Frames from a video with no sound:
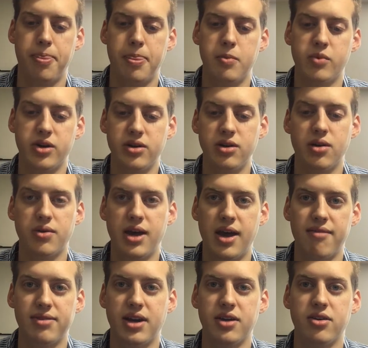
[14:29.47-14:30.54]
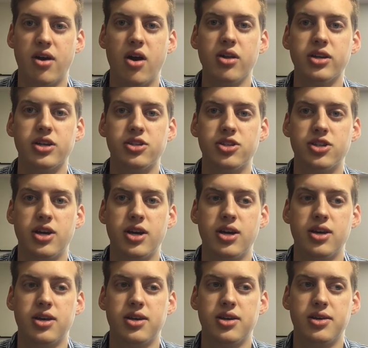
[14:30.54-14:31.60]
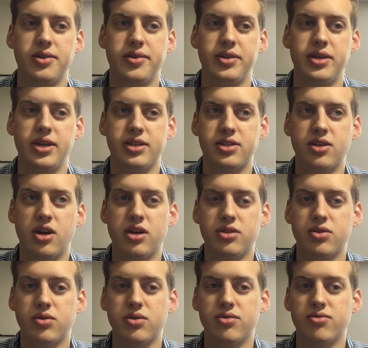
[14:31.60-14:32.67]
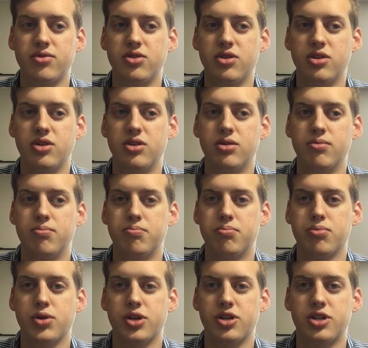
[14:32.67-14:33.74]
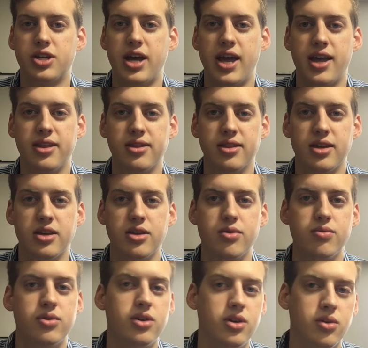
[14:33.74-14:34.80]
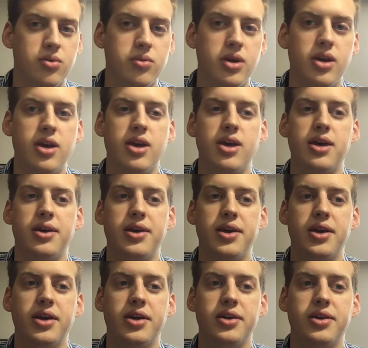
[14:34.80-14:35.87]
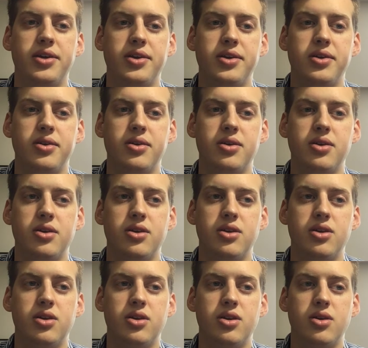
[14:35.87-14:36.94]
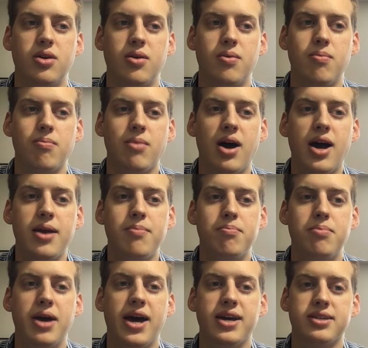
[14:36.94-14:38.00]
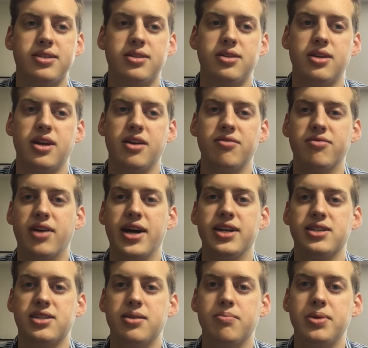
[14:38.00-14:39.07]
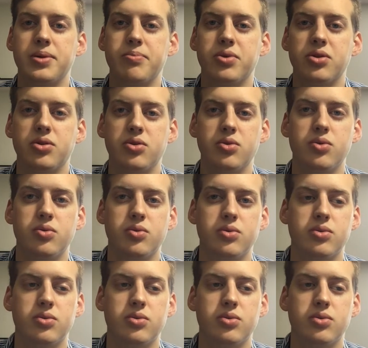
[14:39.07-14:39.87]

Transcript: When you don't have that knowledge, it's not sort of good to pretend that you do. And my best advice to people who,